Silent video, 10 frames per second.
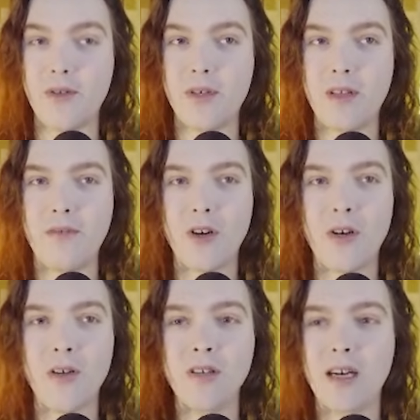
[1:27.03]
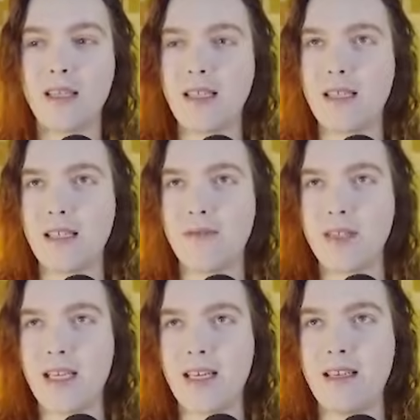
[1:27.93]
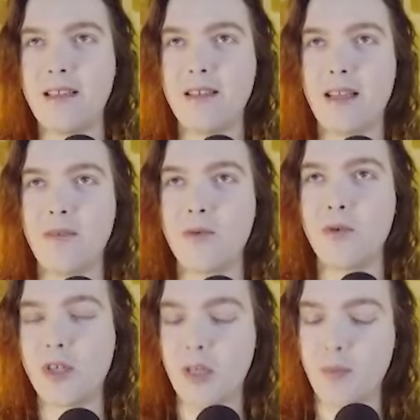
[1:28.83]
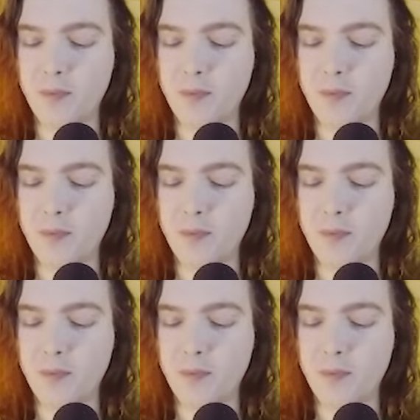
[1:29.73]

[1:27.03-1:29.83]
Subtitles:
So they've all got these different deities that they worship.